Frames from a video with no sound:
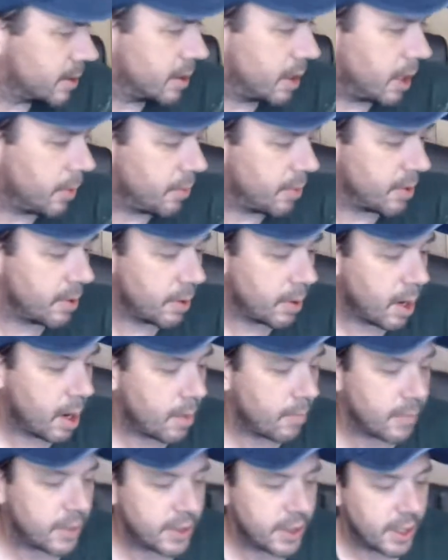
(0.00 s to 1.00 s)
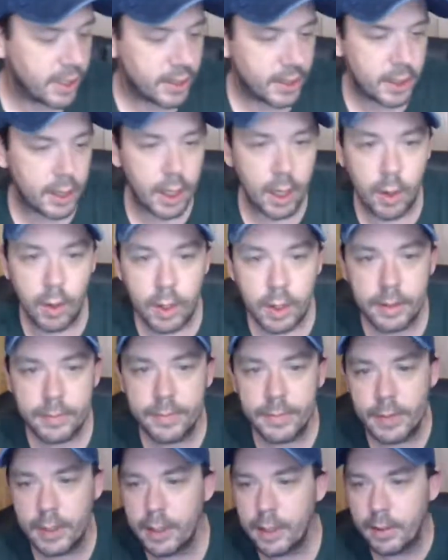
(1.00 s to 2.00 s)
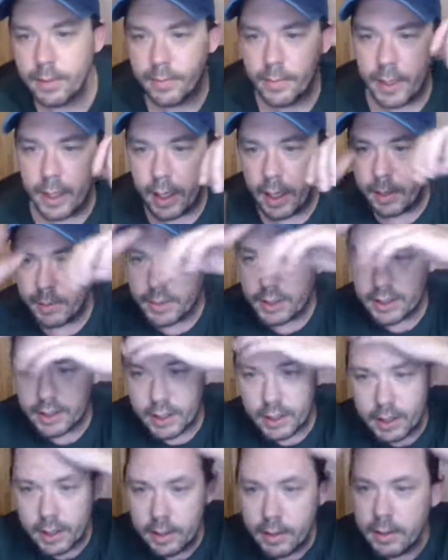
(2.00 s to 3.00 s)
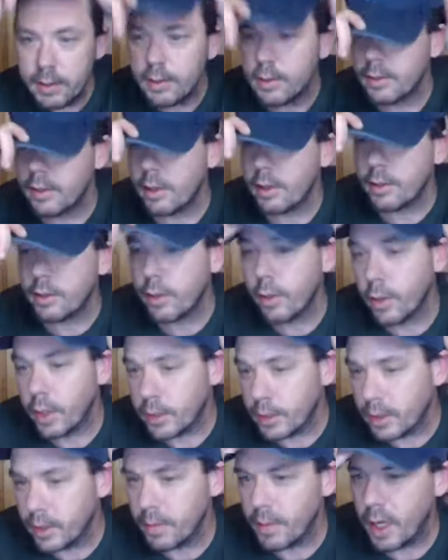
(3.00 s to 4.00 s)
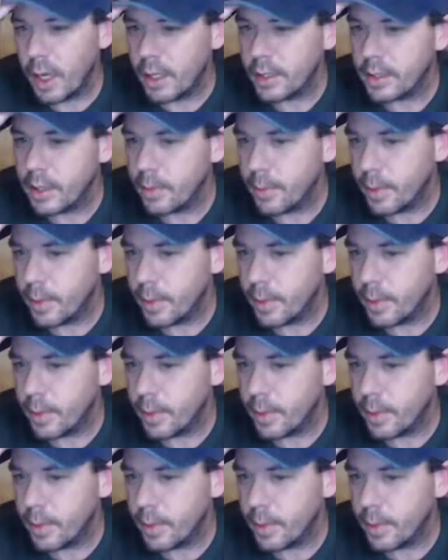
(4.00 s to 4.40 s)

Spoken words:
keep the conversation going. But I'm just going to start throwing some lots up